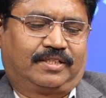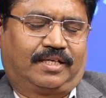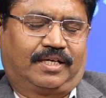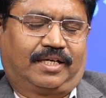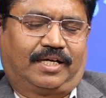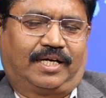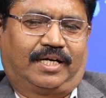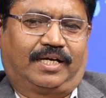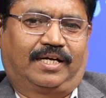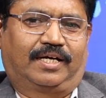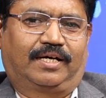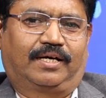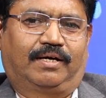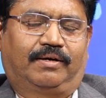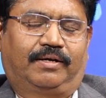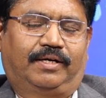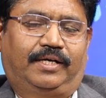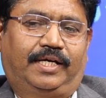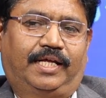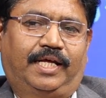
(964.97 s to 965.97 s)
And
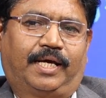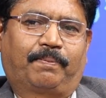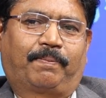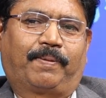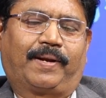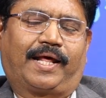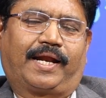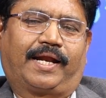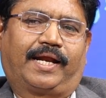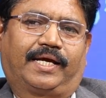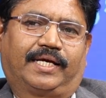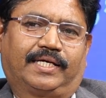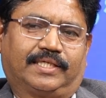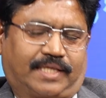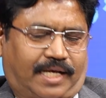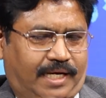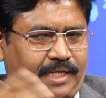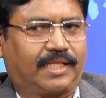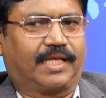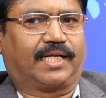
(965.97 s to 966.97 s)
deep learning is
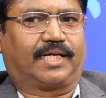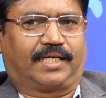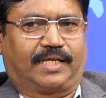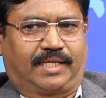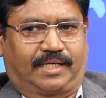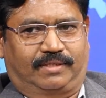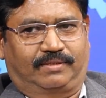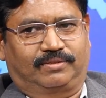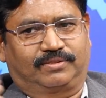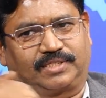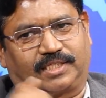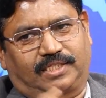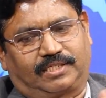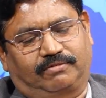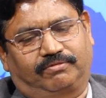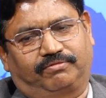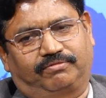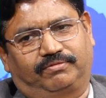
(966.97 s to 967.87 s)
another set of